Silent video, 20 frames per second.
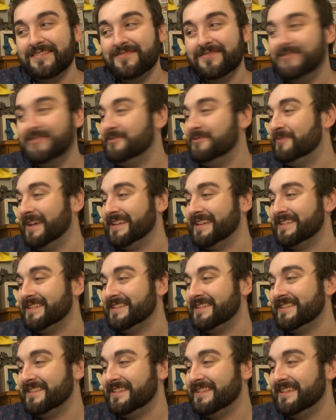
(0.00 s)
Or
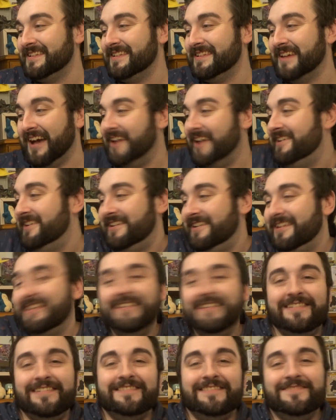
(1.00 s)
west? I don't
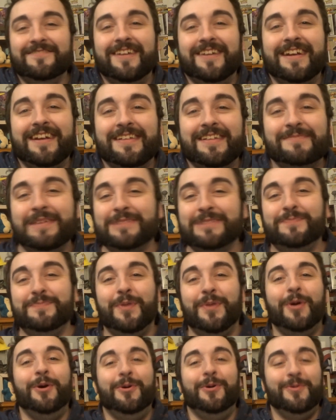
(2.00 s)
know. One of them. It's
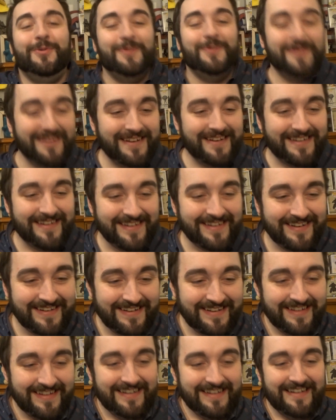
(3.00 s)
blue.
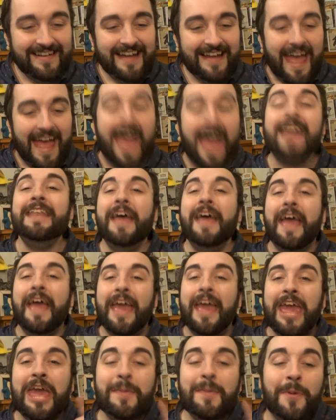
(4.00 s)
And
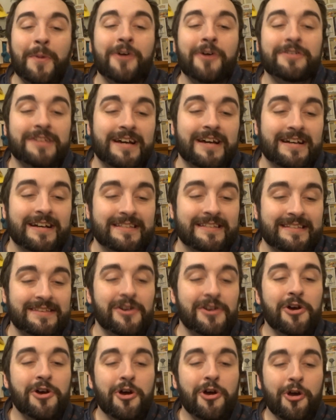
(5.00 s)
Hippotas,
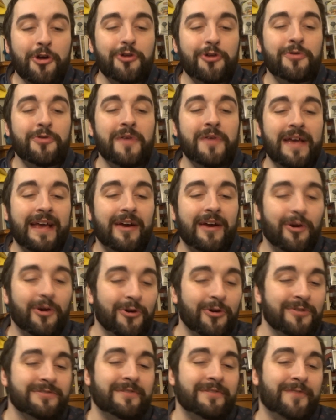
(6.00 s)
who
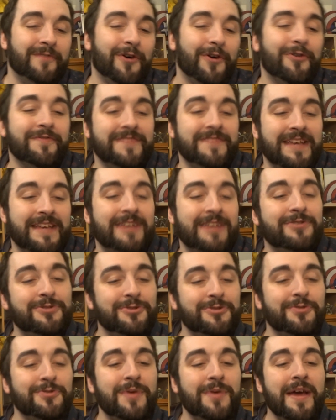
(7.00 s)
evolves
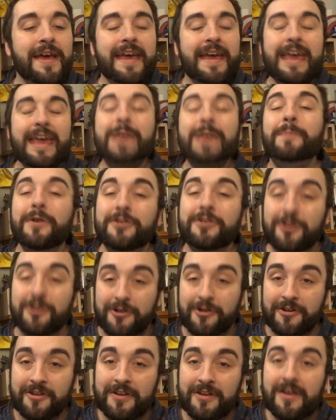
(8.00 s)
into
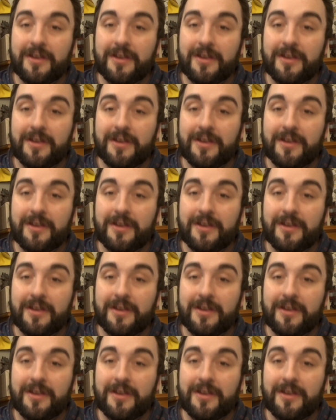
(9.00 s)
Hippowdon.